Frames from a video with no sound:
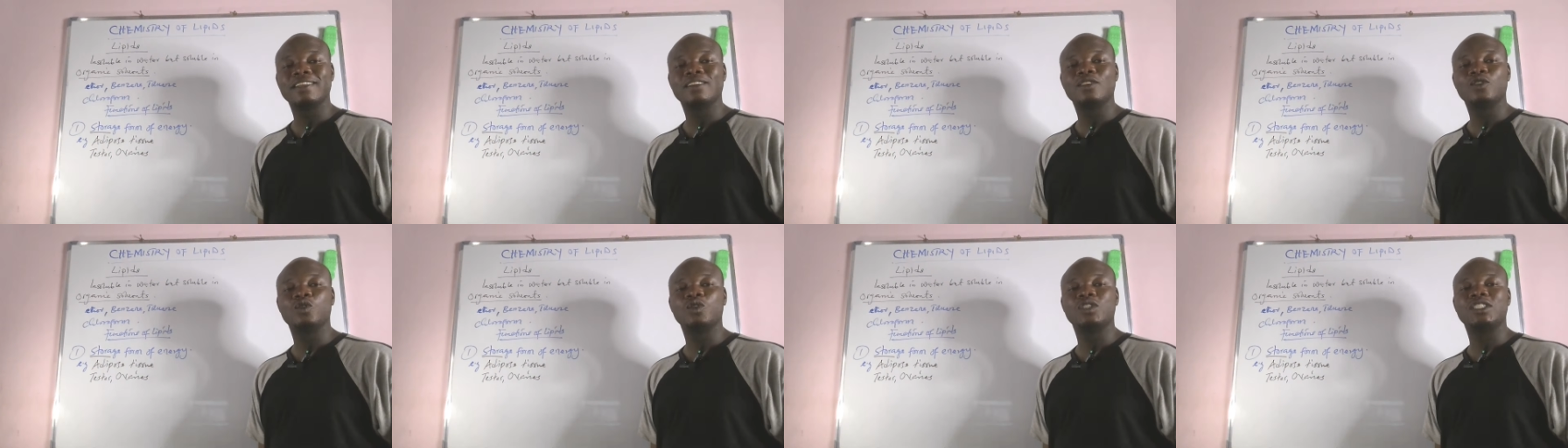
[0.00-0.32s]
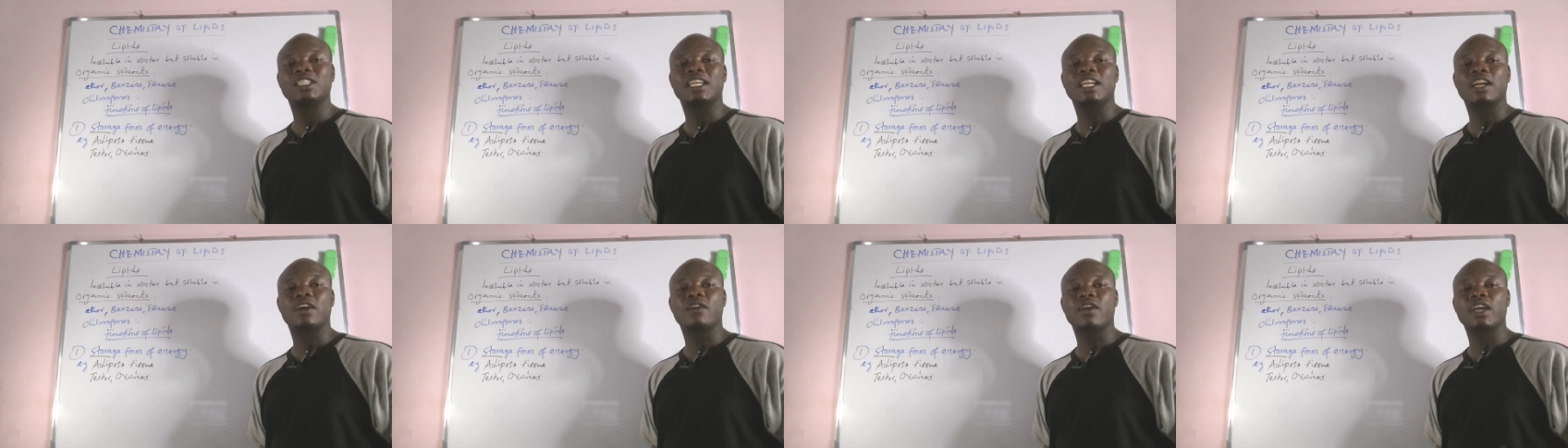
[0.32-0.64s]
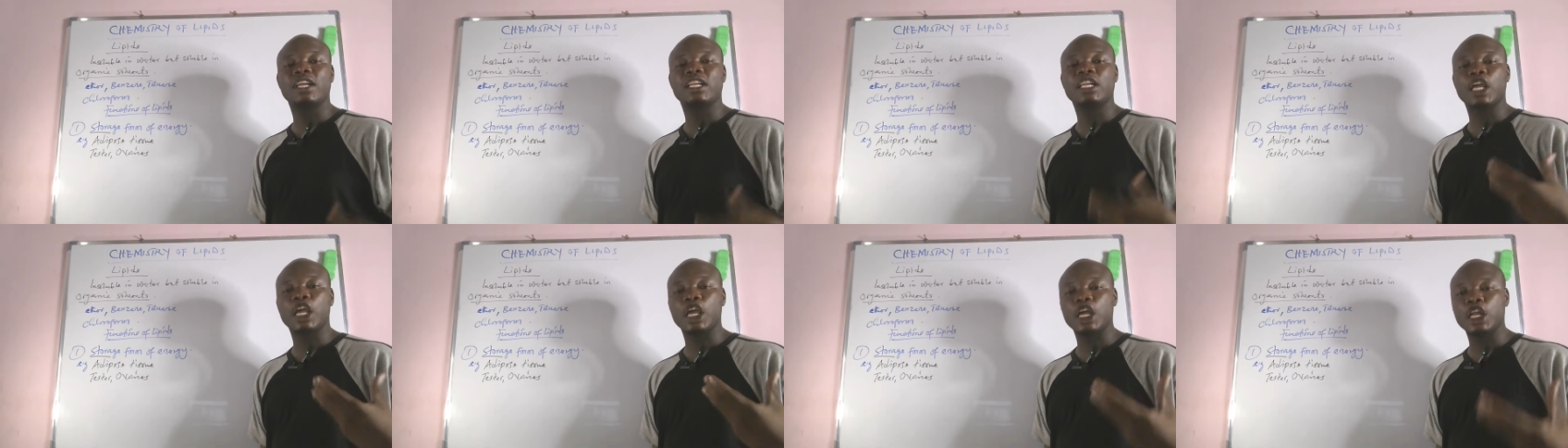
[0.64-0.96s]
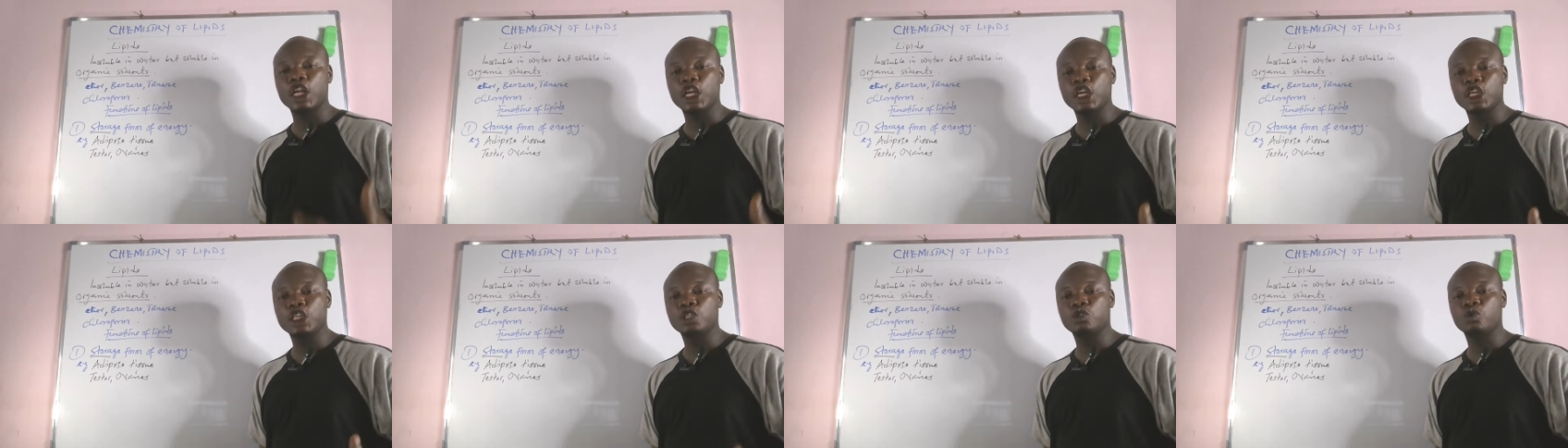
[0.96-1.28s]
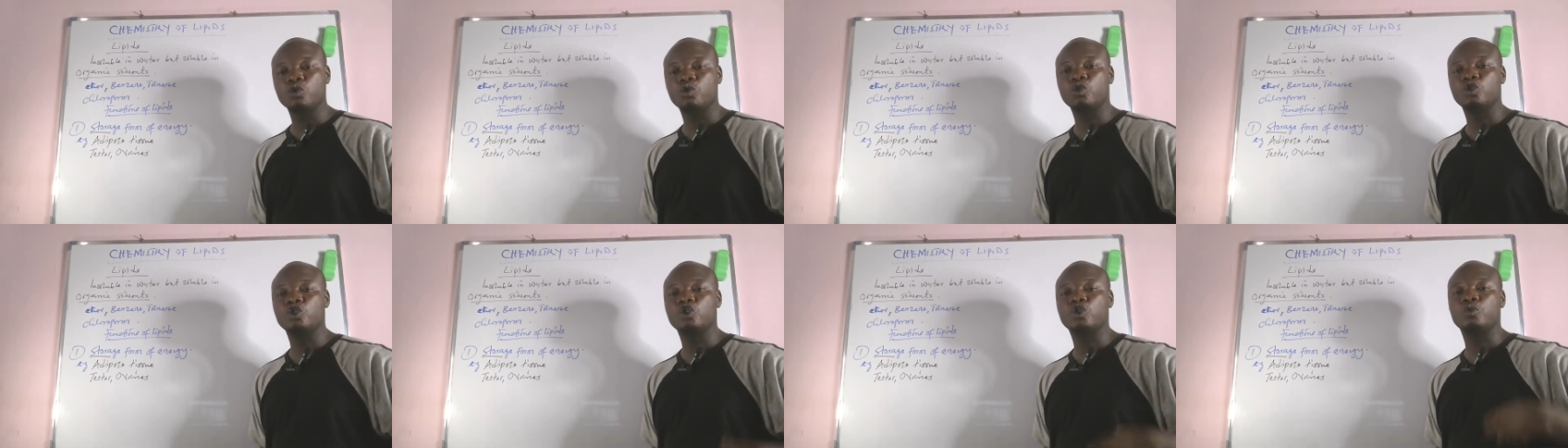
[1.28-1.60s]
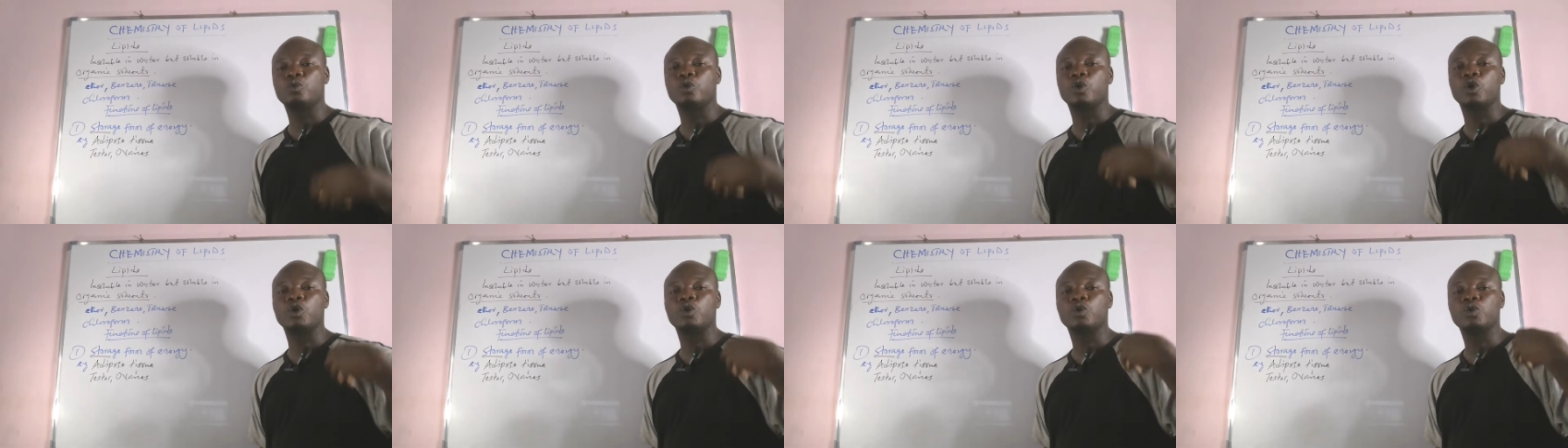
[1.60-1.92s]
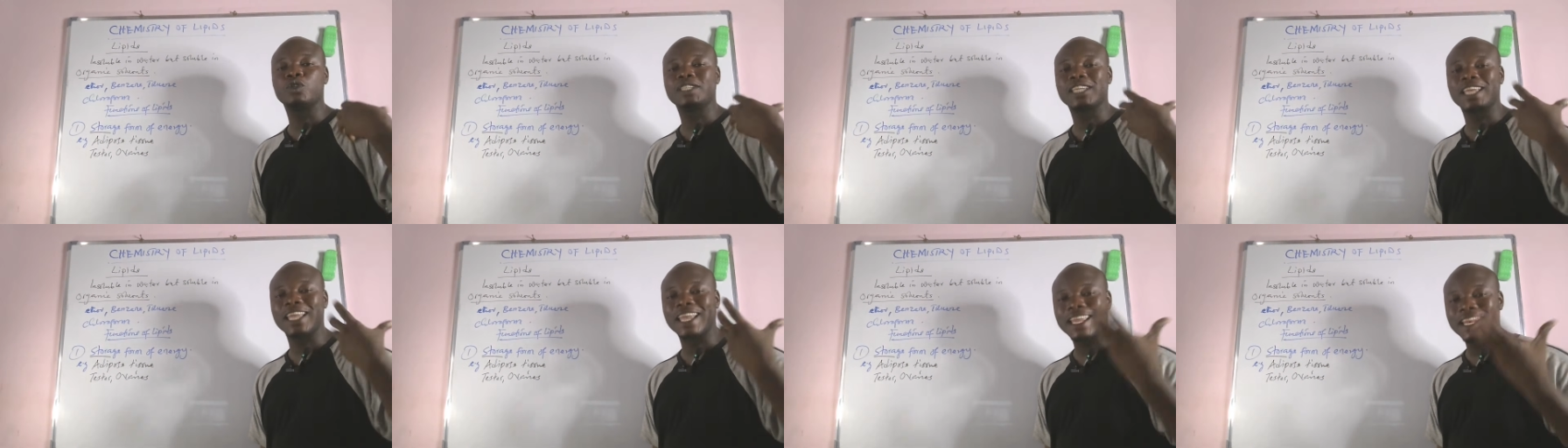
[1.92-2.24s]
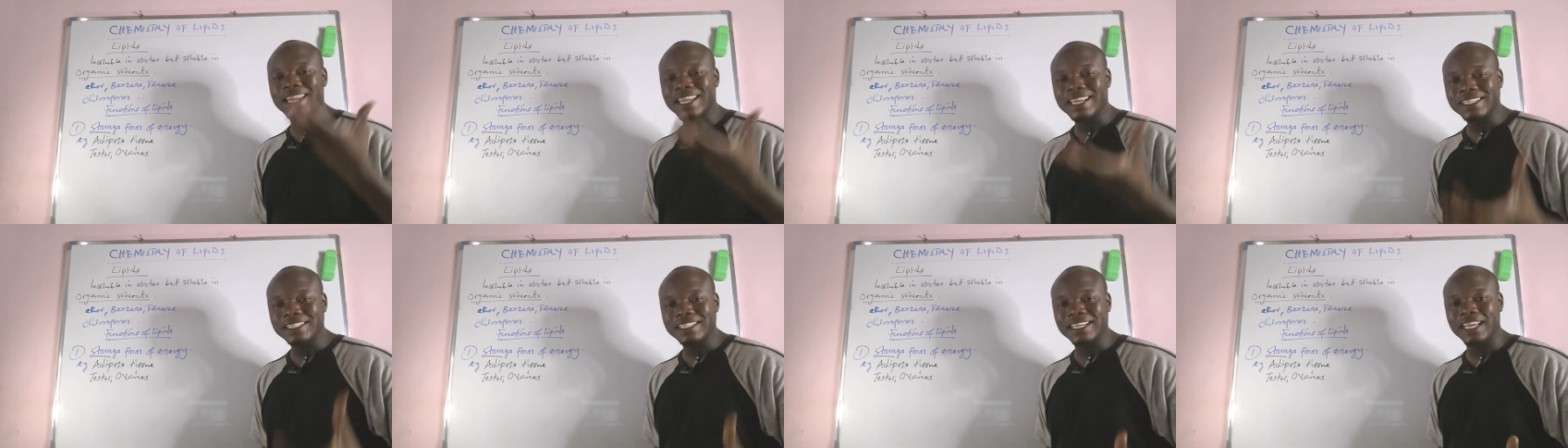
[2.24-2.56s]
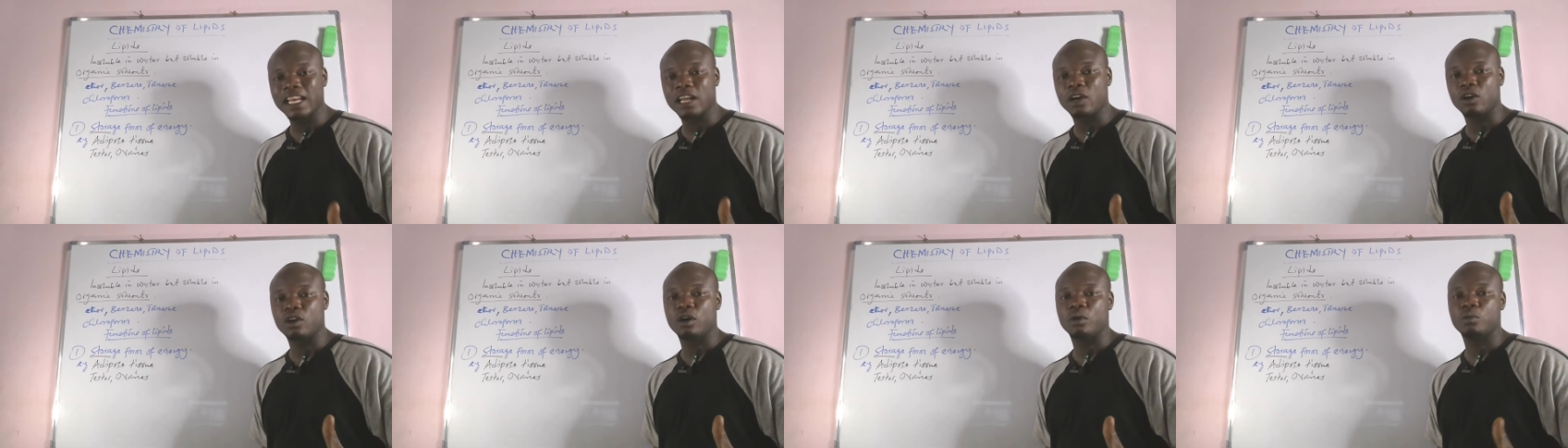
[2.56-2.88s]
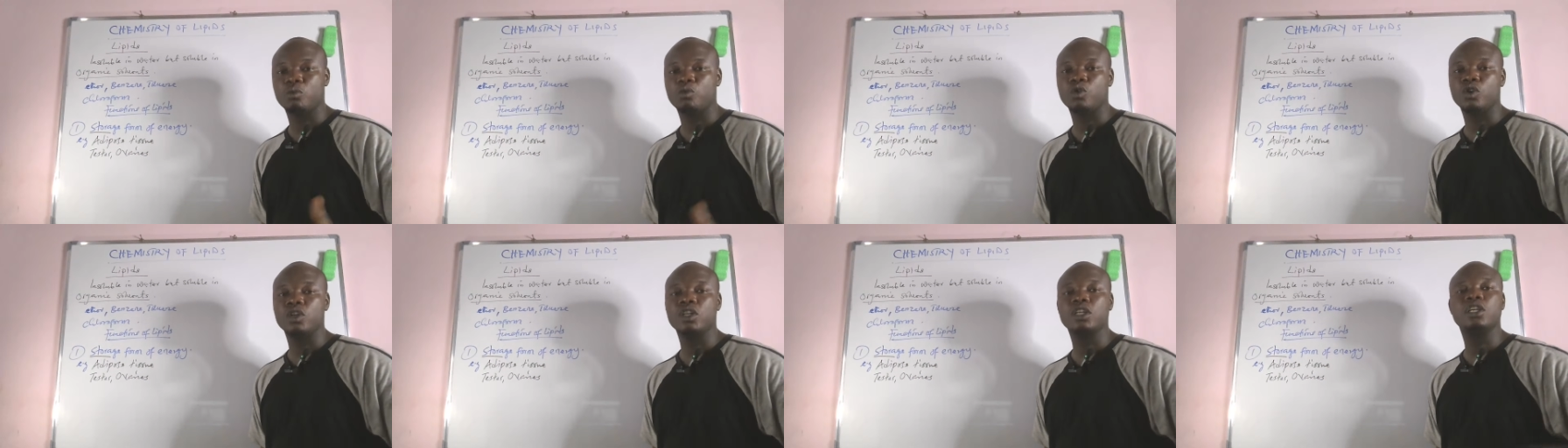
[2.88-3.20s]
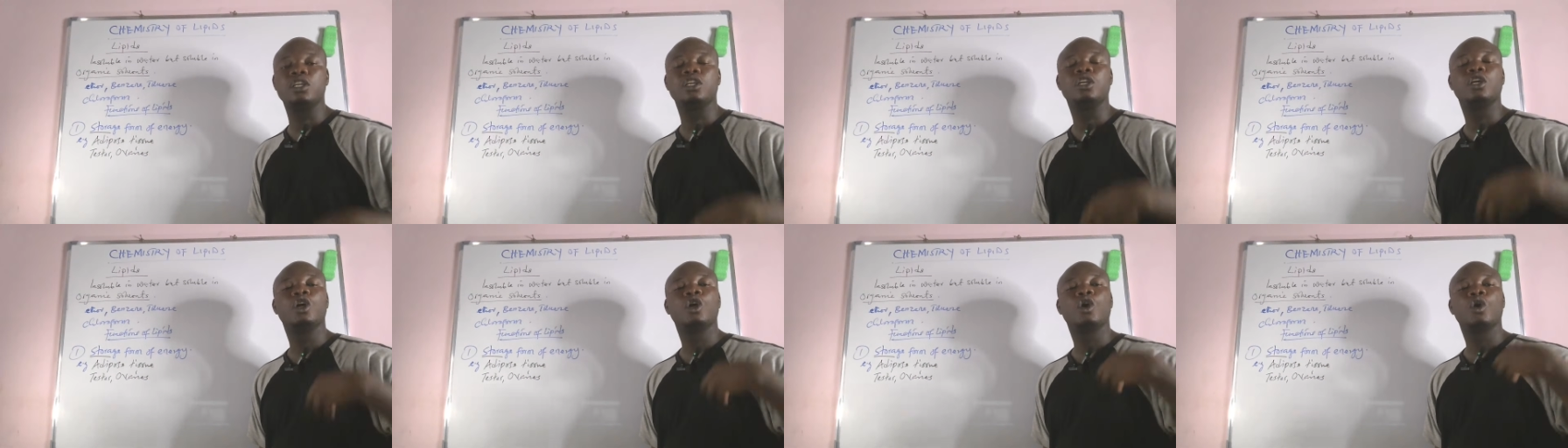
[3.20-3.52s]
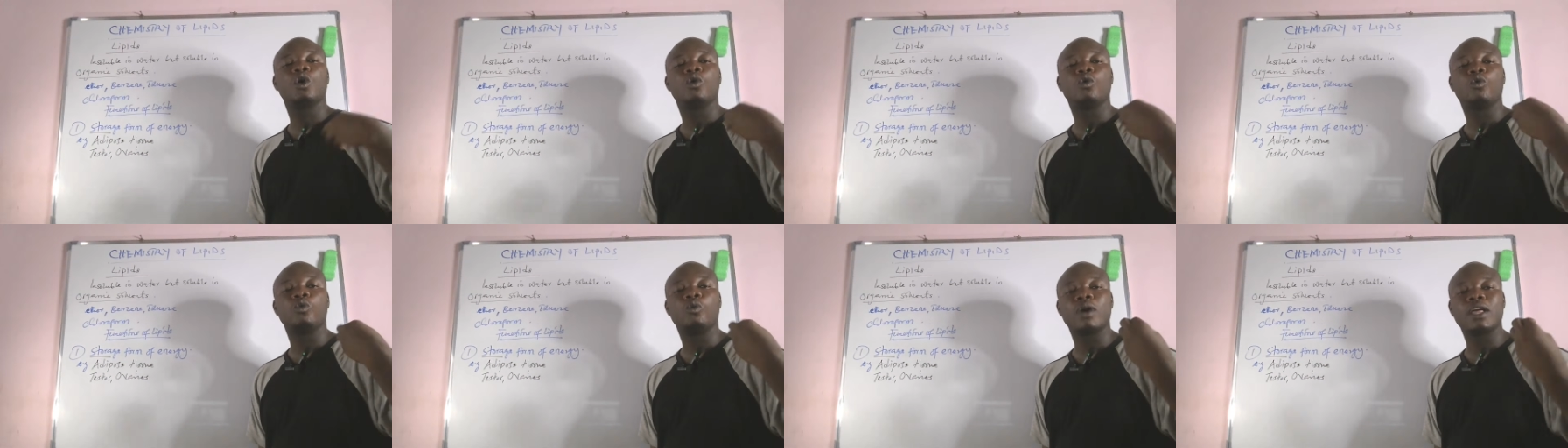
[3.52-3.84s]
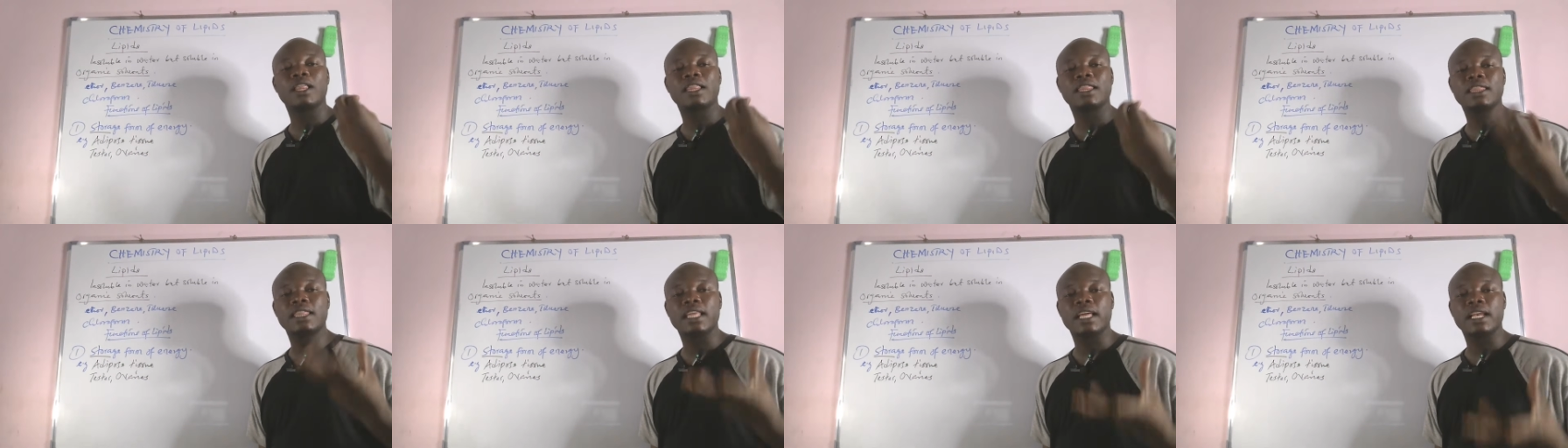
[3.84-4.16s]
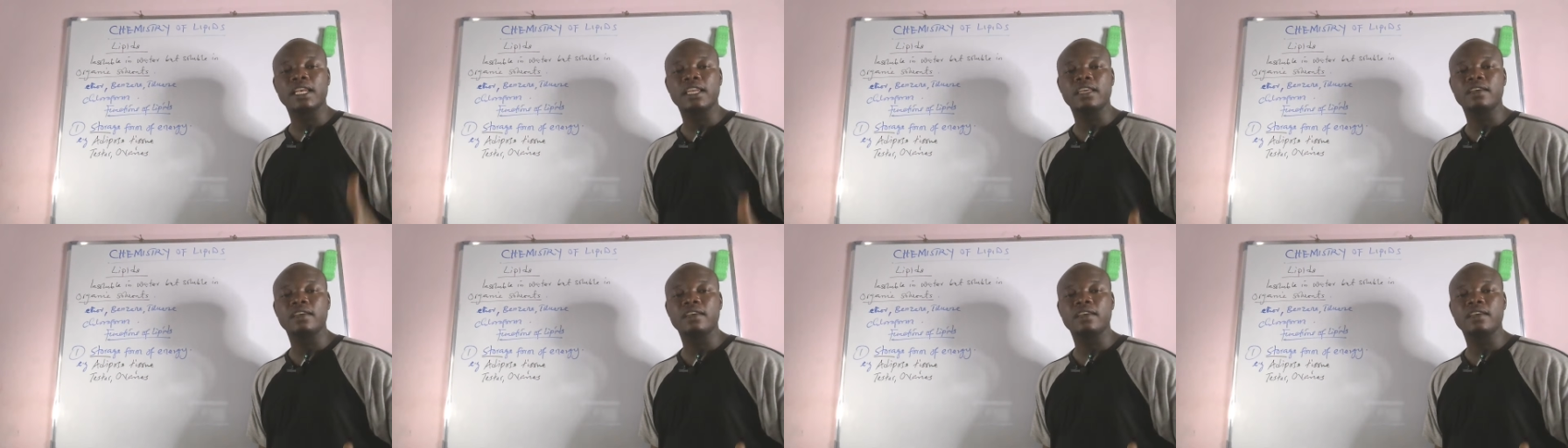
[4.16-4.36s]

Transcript: to generate energy or to produce energy in our body when the